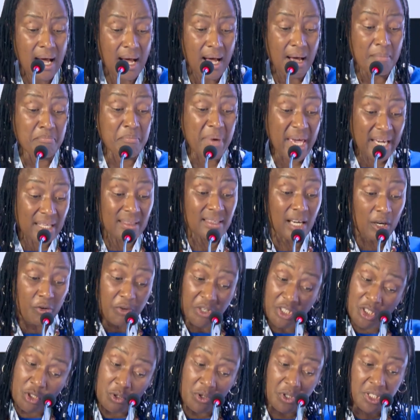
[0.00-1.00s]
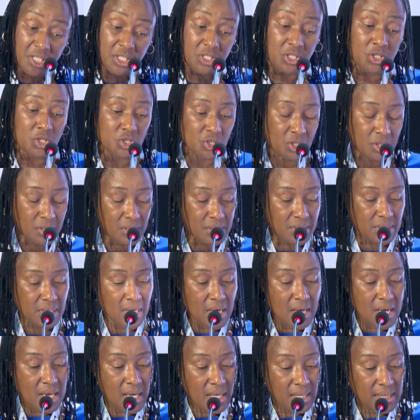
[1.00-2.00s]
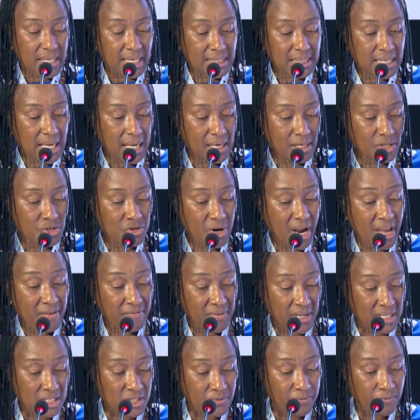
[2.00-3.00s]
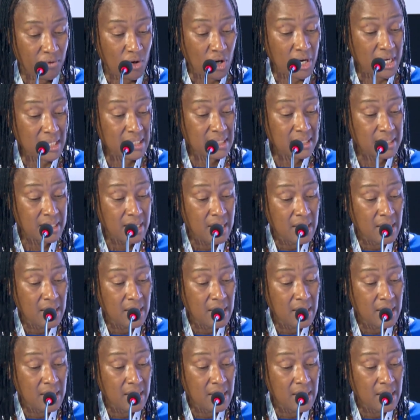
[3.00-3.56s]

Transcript: make the critical decisions that can drive us forward.